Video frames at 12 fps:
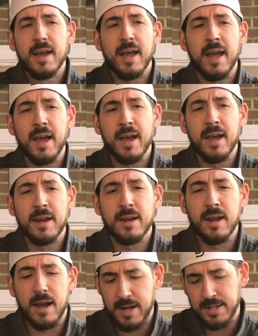and
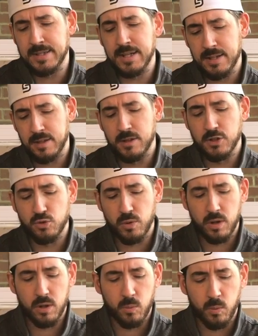I did the
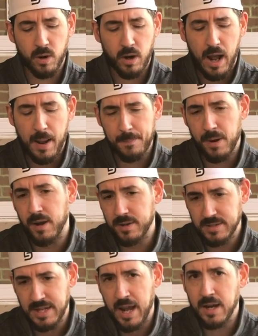drill where I
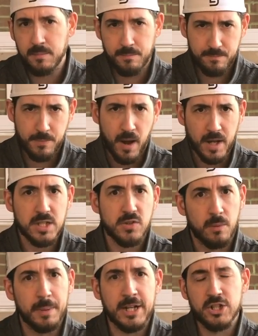putt 10 putts
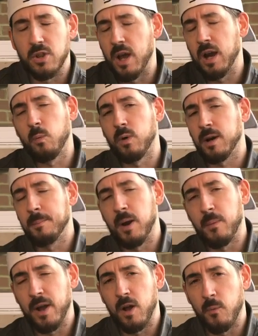from each line, working my
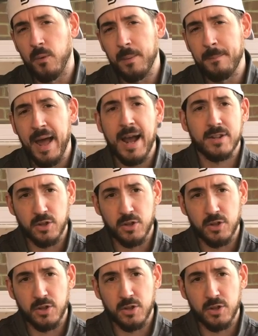way all the way back.